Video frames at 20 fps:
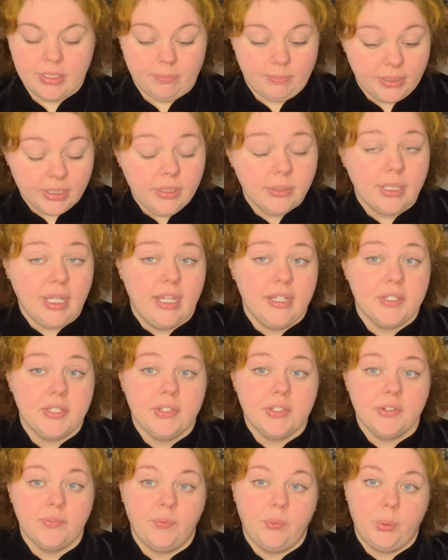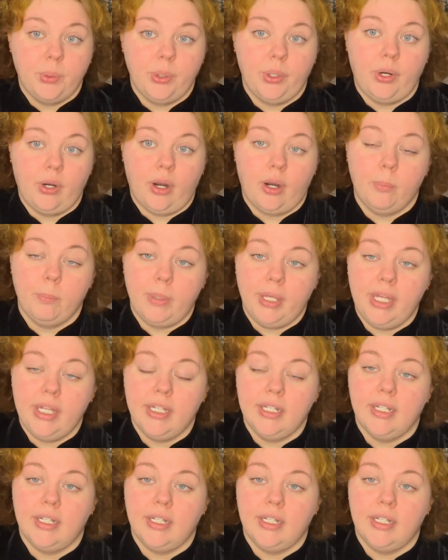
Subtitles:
pillowcases for our bed,